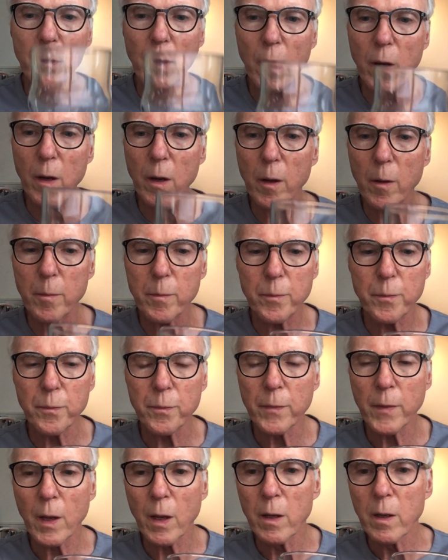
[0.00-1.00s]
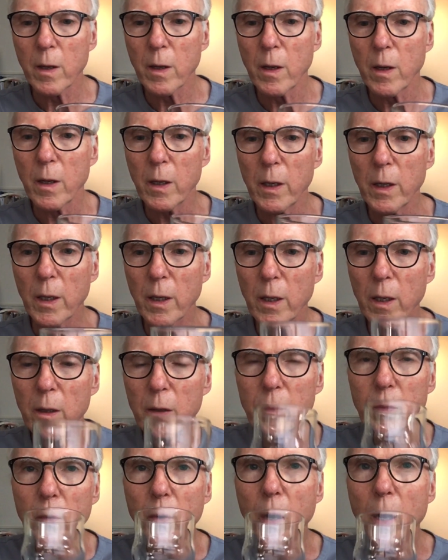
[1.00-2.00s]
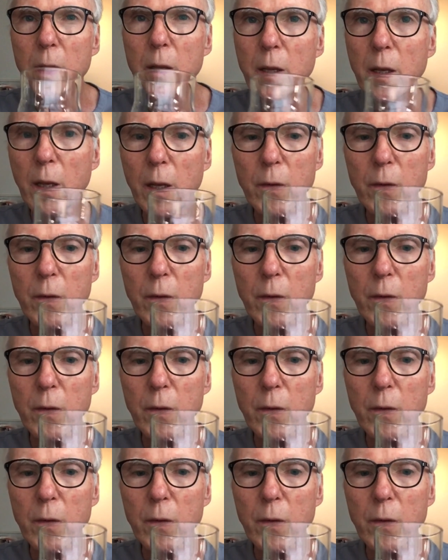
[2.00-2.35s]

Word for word: Um, yeah, so I think